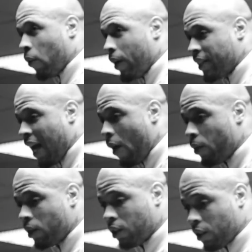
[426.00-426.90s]

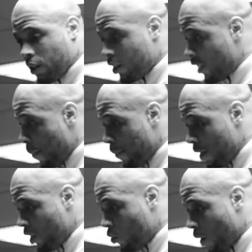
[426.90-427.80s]
base and a
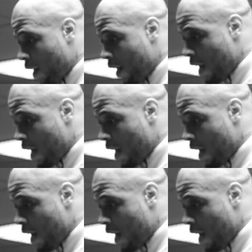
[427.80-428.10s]
good wrestling